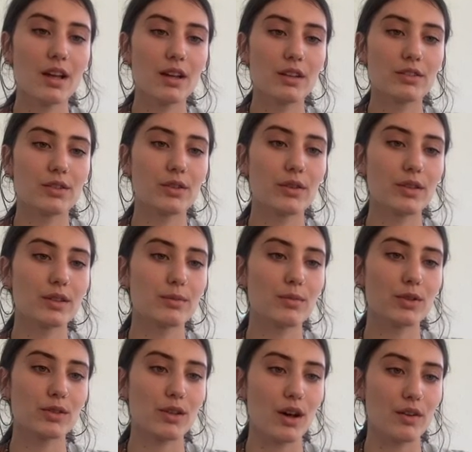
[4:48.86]
Truth is
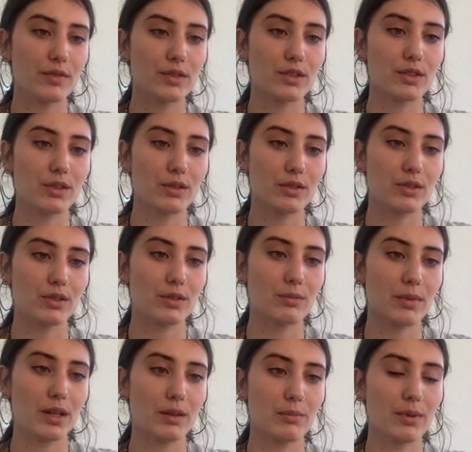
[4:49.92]
most often used to
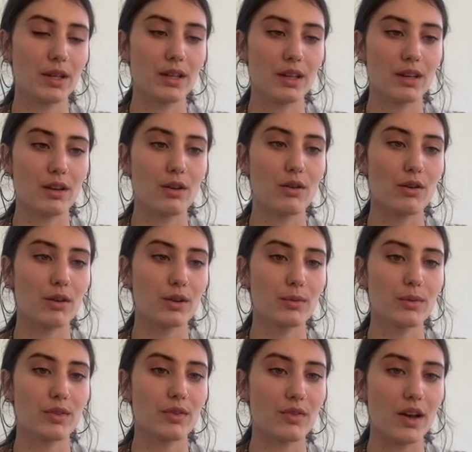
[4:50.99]
mean being in accord
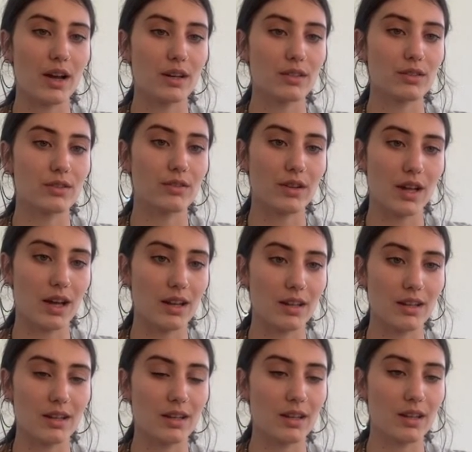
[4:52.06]
with fact or
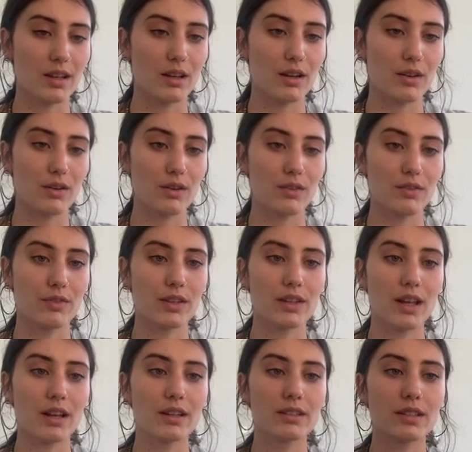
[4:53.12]
reality, or
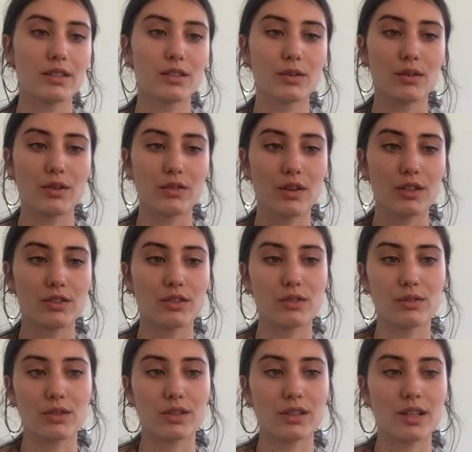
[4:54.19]
fidelity to an
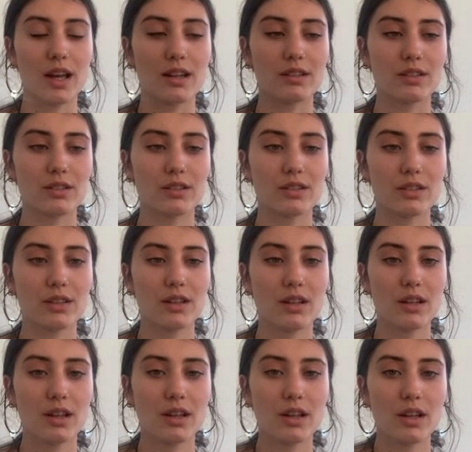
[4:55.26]
original or standard.
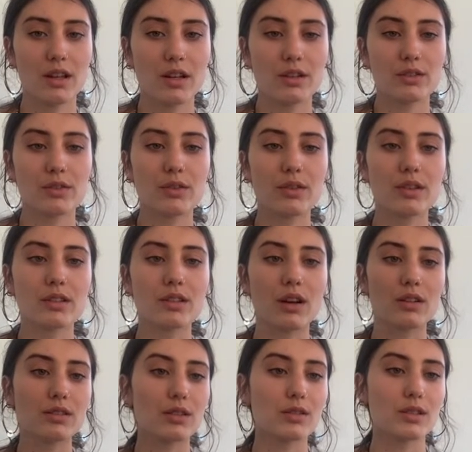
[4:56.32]
Truth is
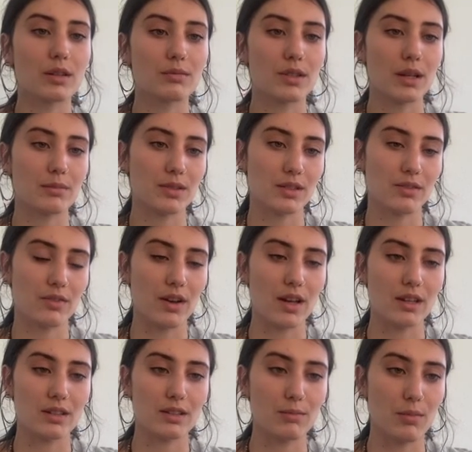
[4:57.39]
also sometimes
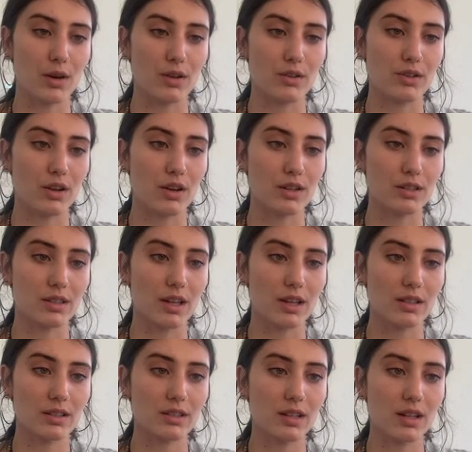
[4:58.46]
defined in modern
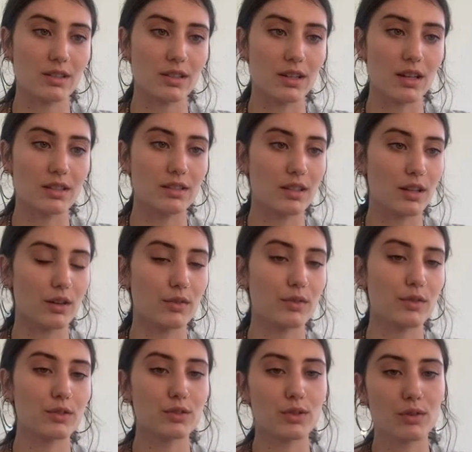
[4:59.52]
context as an idea of
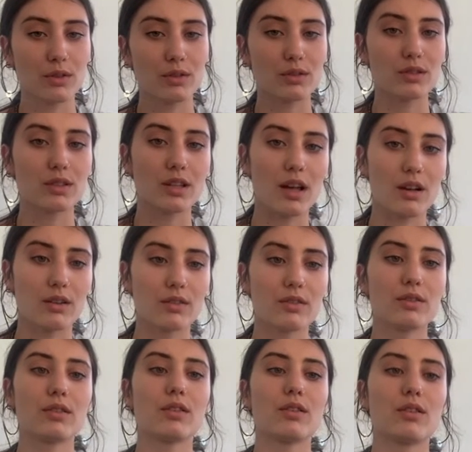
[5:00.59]
truth to
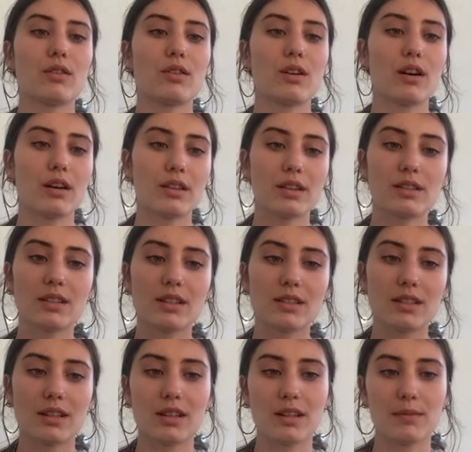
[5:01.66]
self, or
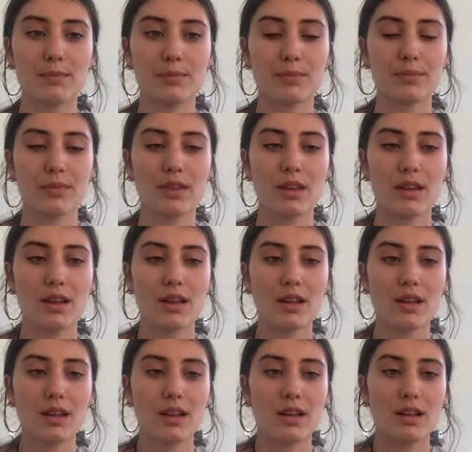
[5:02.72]
authenticity.
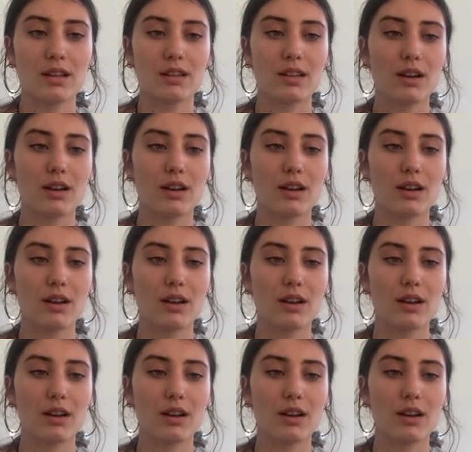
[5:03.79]
The